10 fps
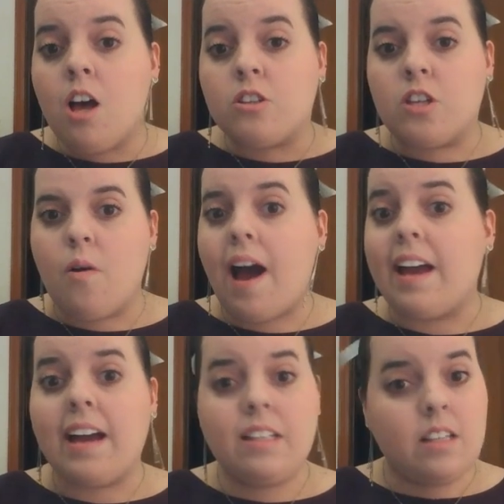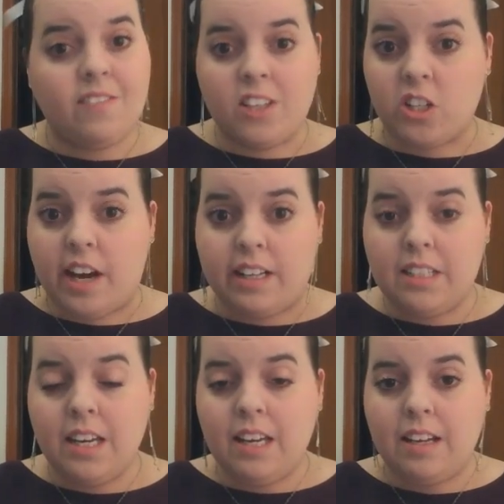So I hadn't even
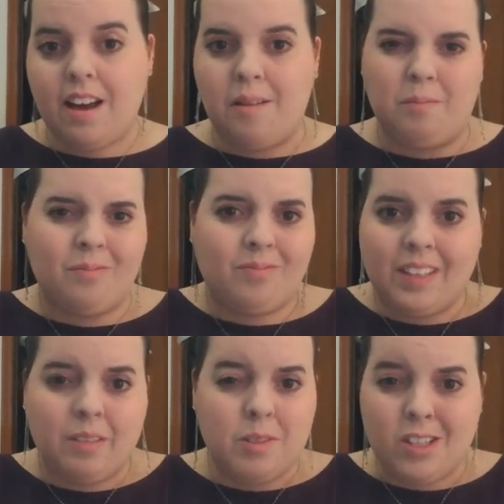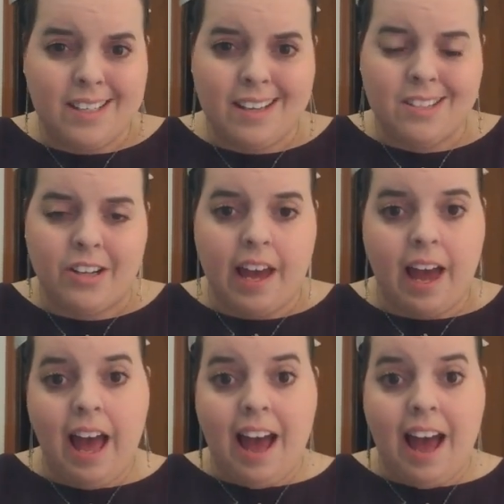checked it. Um, it was just yesterday.